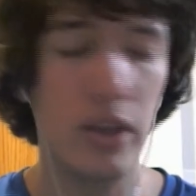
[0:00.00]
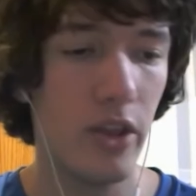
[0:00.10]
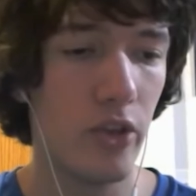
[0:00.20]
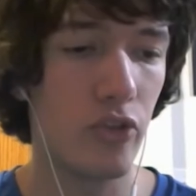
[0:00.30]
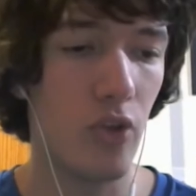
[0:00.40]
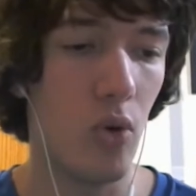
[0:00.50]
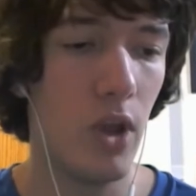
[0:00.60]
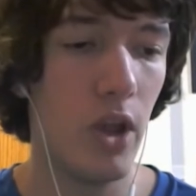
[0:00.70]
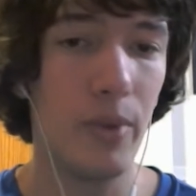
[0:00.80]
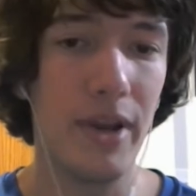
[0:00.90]
So
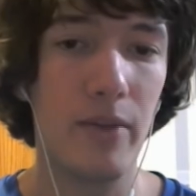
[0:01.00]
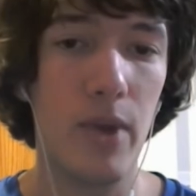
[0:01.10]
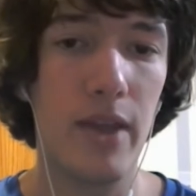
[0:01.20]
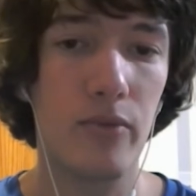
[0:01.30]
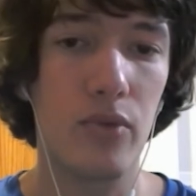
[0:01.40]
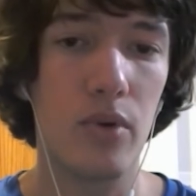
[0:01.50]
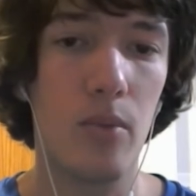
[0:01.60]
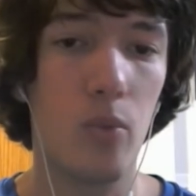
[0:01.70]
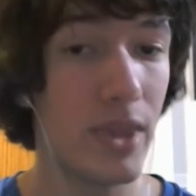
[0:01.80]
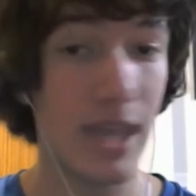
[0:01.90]
when
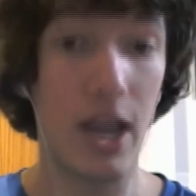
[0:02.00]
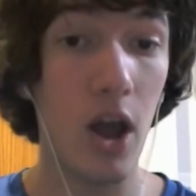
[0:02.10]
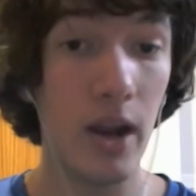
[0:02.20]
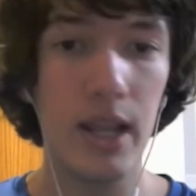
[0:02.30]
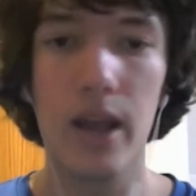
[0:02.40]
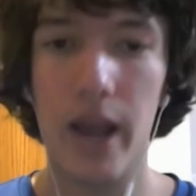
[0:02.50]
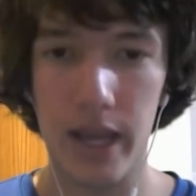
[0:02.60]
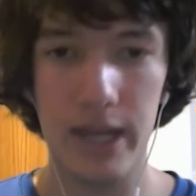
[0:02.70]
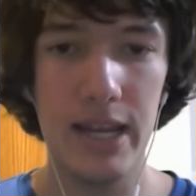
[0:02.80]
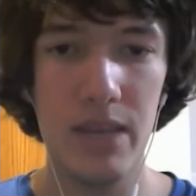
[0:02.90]
they got it, I
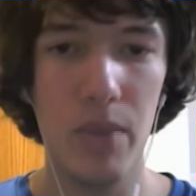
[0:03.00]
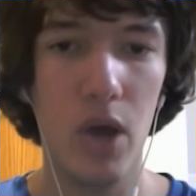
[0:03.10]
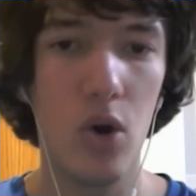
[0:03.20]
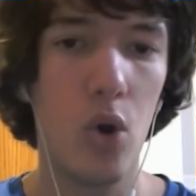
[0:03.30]
got an email.